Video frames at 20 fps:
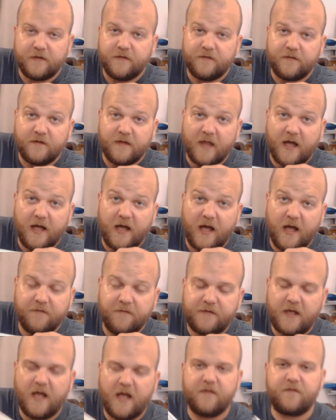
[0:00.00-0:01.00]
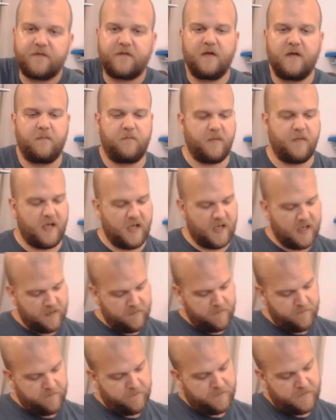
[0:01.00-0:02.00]
you can see that. I've got some
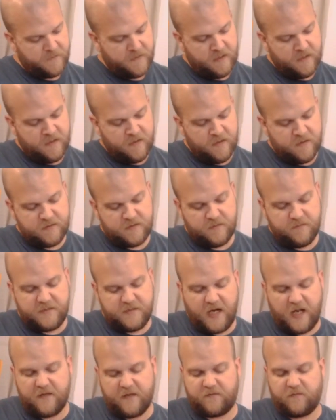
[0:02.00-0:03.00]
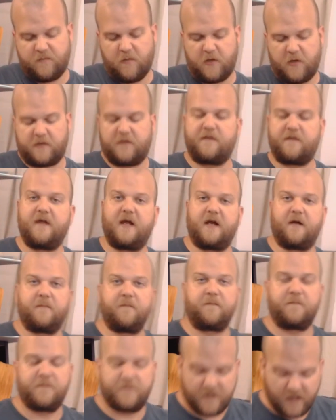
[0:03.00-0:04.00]
dots marked there.
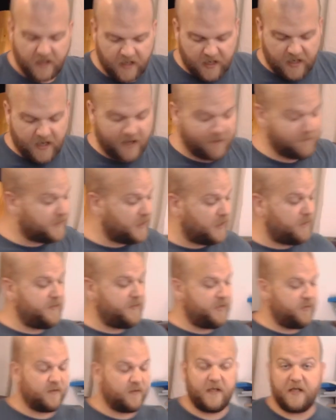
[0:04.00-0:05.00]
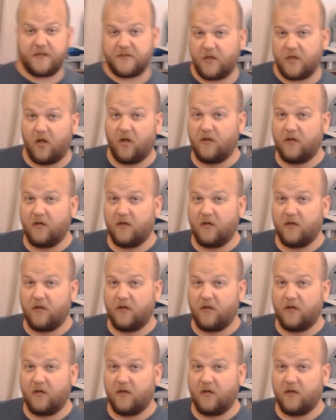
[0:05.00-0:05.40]
I'm going to be doing that to